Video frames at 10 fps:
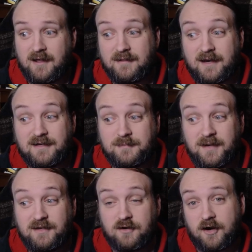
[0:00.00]
that it's
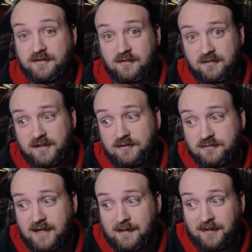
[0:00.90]
being taught to little
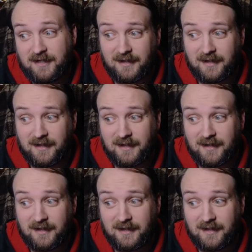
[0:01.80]
Timmy